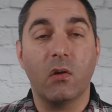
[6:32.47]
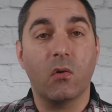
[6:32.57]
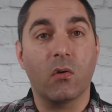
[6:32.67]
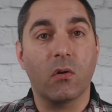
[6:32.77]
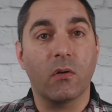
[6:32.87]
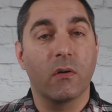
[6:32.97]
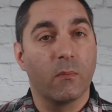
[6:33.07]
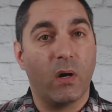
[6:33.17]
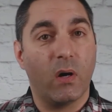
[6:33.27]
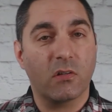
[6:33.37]
your
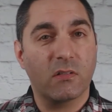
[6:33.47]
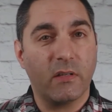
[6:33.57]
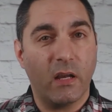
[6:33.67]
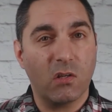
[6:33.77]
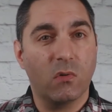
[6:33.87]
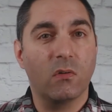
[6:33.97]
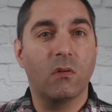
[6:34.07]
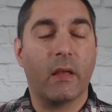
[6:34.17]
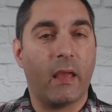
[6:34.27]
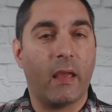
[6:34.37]
project
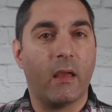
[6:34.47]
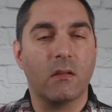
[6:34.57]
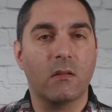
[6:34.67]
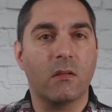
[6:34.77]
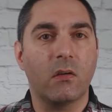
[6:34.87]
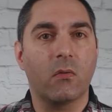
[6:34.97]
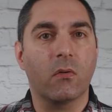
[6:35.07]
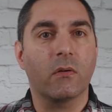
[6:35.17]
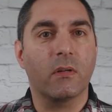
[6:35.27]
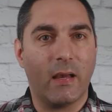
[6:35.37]
schedule, and
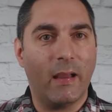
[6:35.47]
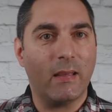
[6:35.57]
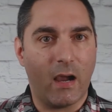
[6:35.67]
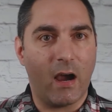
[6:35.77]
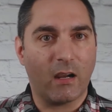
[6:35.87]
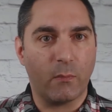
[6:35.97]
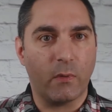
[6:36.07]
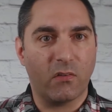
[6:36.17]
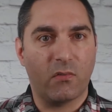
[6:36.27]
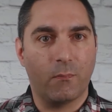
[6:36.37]
your design
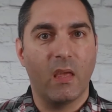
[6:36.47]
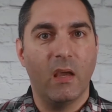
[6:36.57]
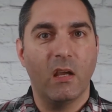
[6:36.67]
documents.